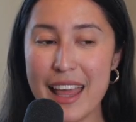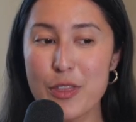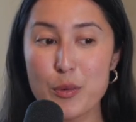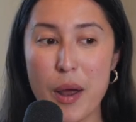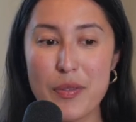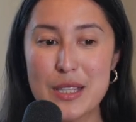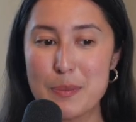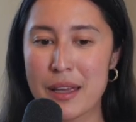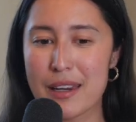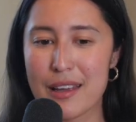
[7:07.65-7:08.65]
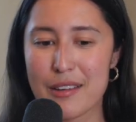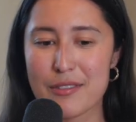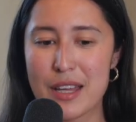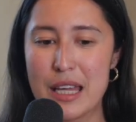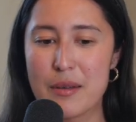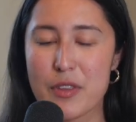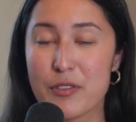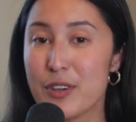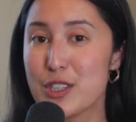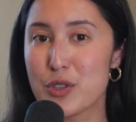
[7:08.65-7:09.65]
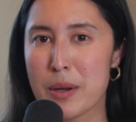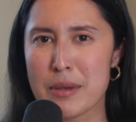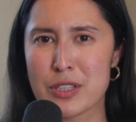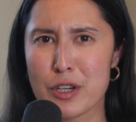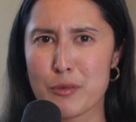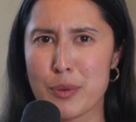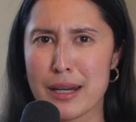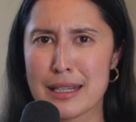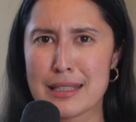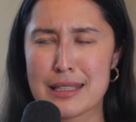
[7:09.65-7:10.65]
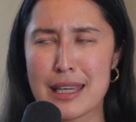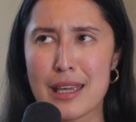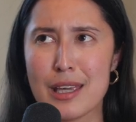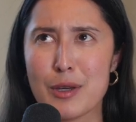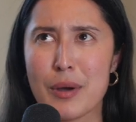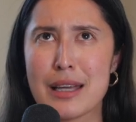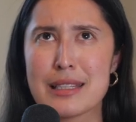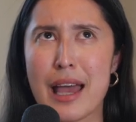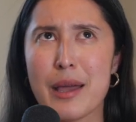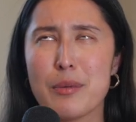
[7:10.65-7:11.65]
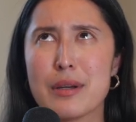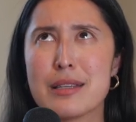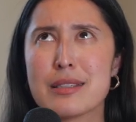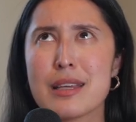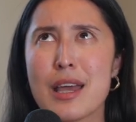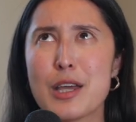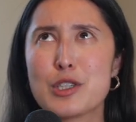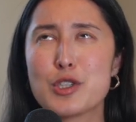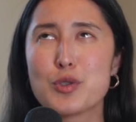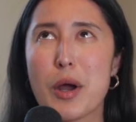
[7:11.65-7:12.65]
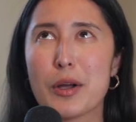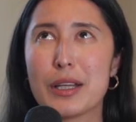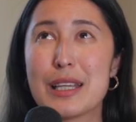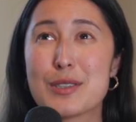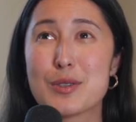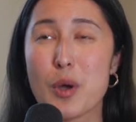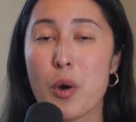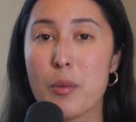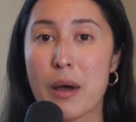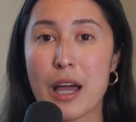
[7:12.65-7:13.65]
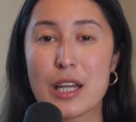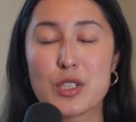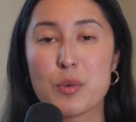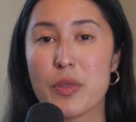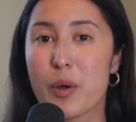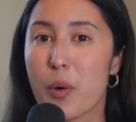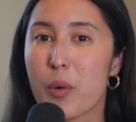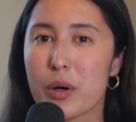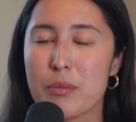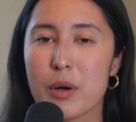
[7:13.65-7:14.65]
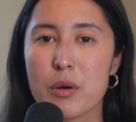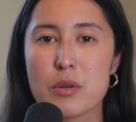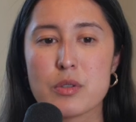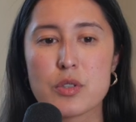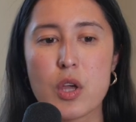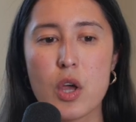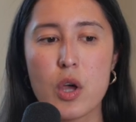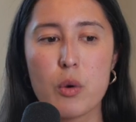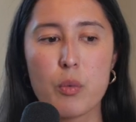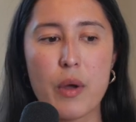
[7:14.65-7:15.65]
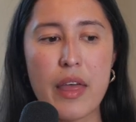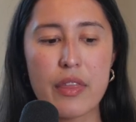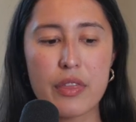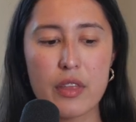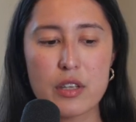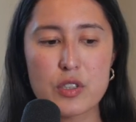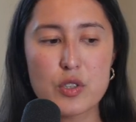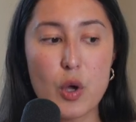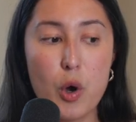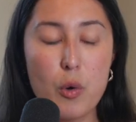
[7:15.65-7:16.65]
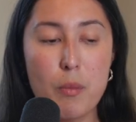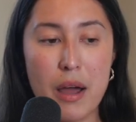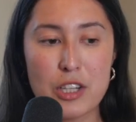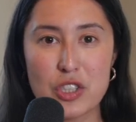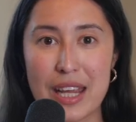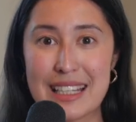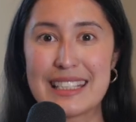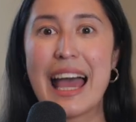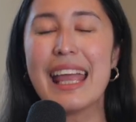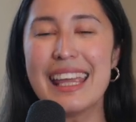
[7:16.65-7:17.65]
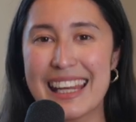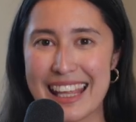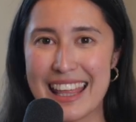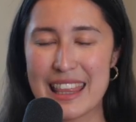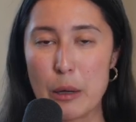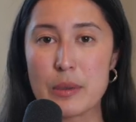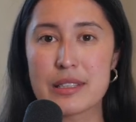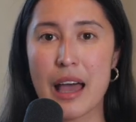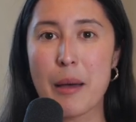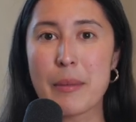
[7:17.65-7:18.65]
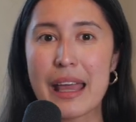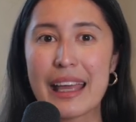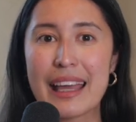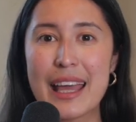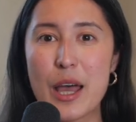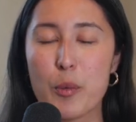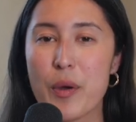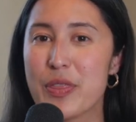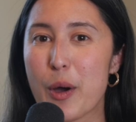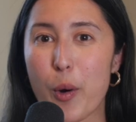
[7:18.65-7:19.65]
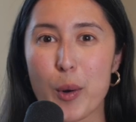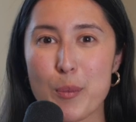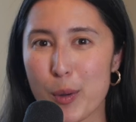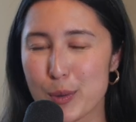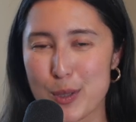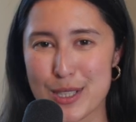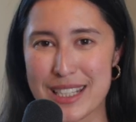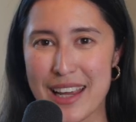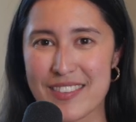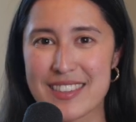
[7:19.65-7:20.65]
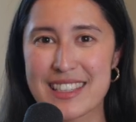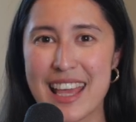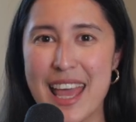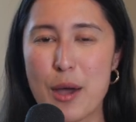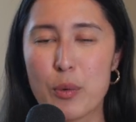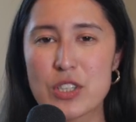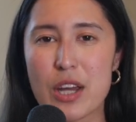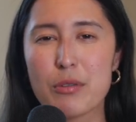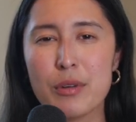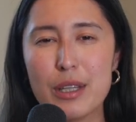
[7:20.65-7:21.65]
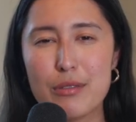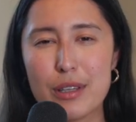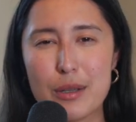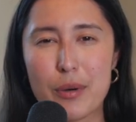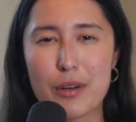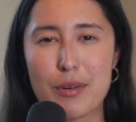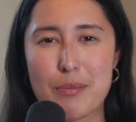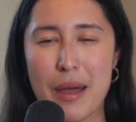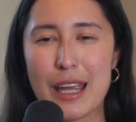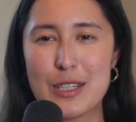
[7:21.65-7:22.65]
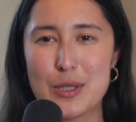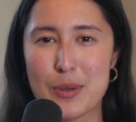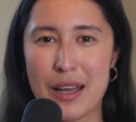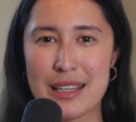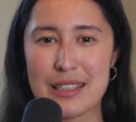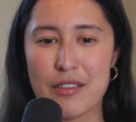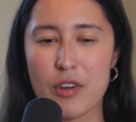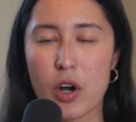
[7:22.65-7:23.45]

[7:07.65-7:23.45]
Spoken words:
And throughout the span of the first trimester of pregnancy, you guys, I was struggling so much with the hormones, with so much anxiety that was coming with the hormonal shifts, which I really, really want to remind you guys of.